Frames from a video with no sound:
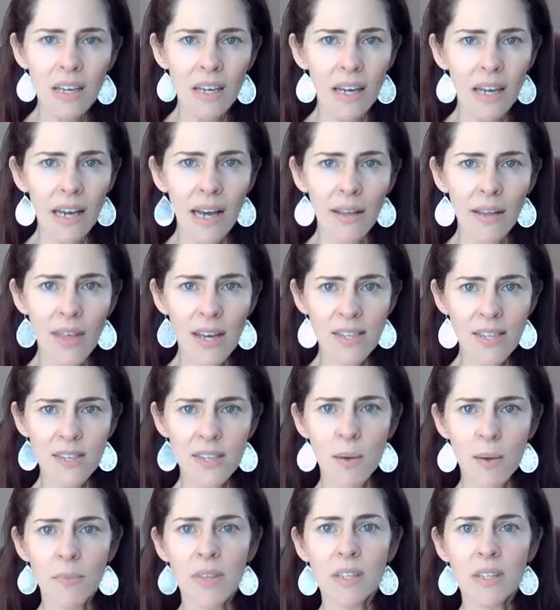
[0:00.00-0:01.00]
And that's
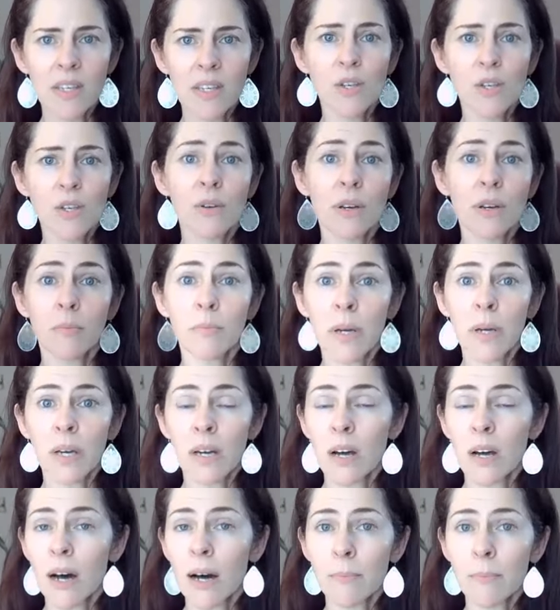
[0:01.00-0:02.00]
something that you could
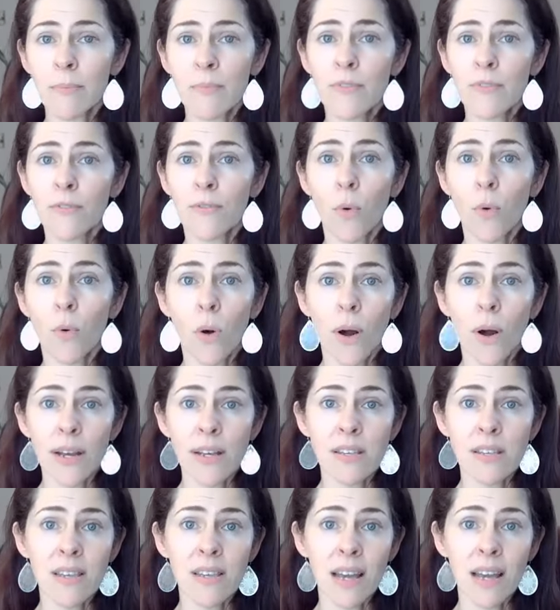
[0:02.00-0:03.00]
pick up, for
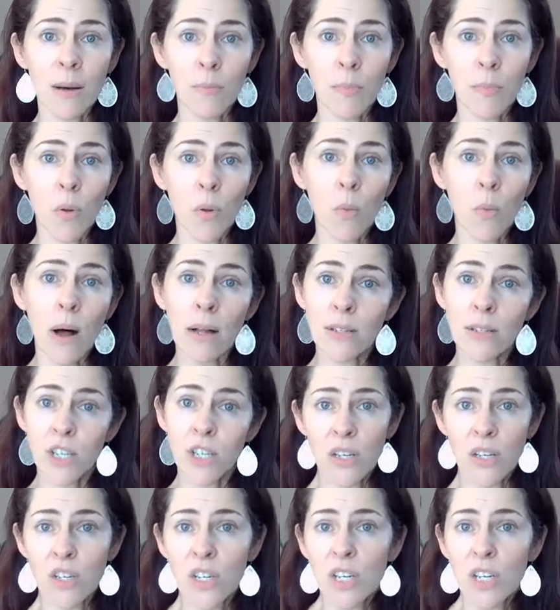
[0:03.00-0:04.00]
example, while
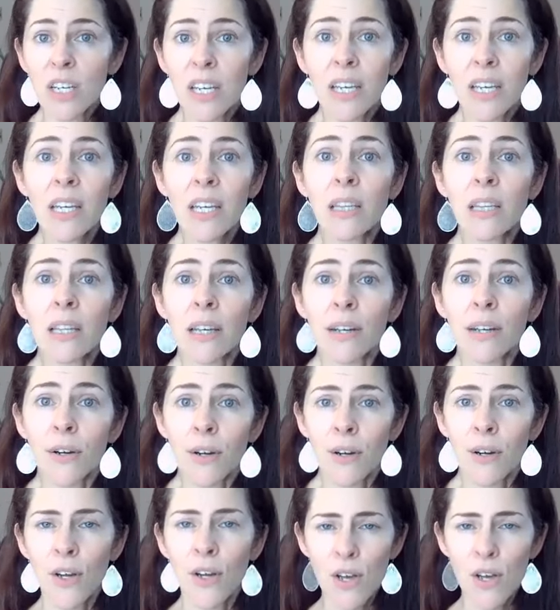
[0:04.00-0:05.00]
changing kitty
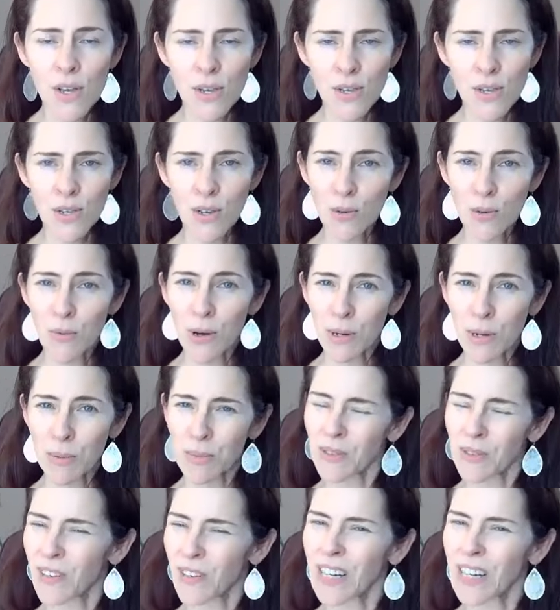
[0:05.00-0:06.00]
litter. So you want to
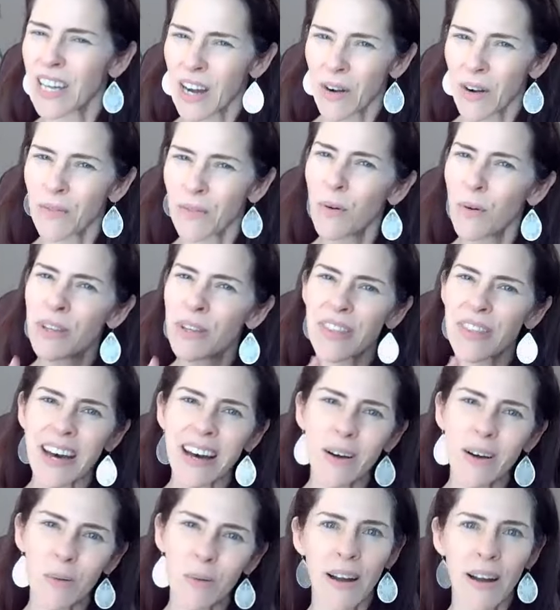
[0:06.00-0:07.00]
be very careful with
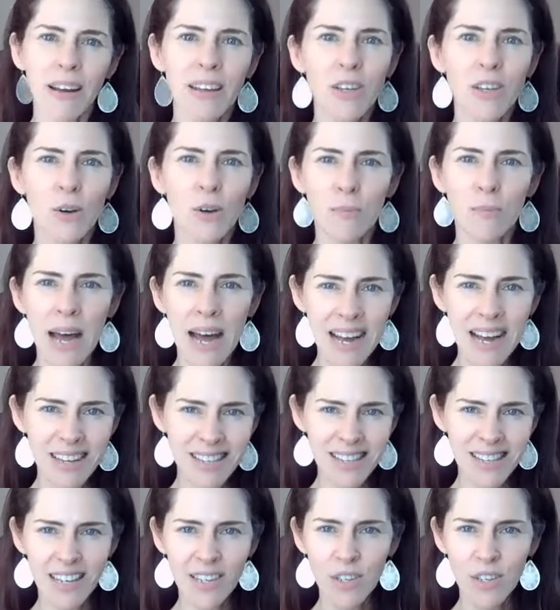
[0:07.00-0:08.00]
that, wearing your
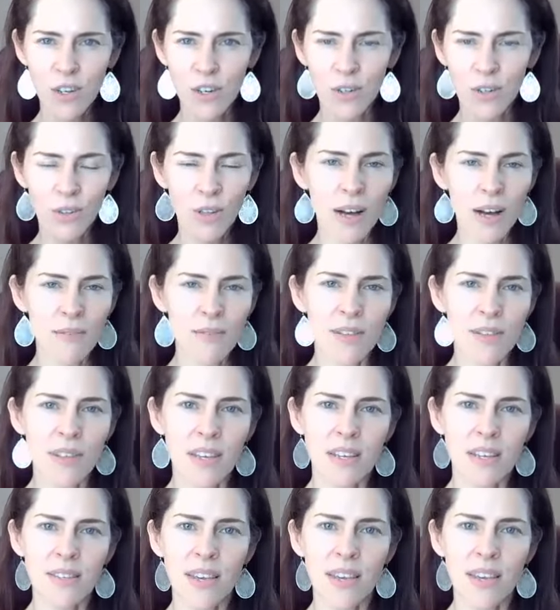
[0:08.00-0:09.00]
mask and your gloves and
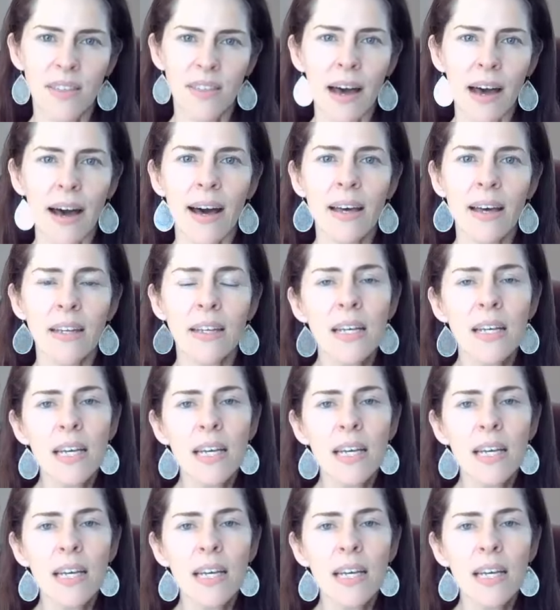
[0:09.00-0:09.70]
things like that.